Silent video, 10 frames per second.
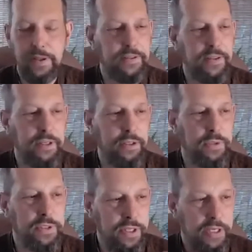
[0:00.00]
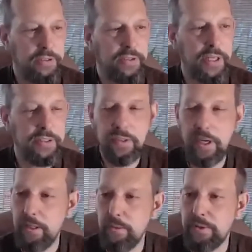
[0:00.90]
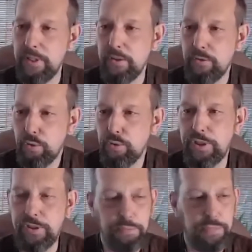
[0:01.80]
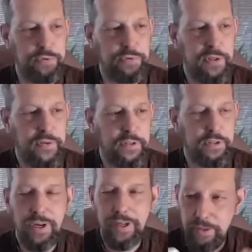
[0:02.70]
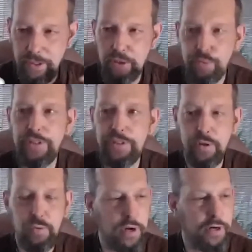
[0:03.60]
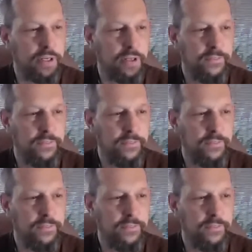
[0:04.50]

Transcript: then you would take the next night, you would take 2 teaspoons. Try to increase the quantity.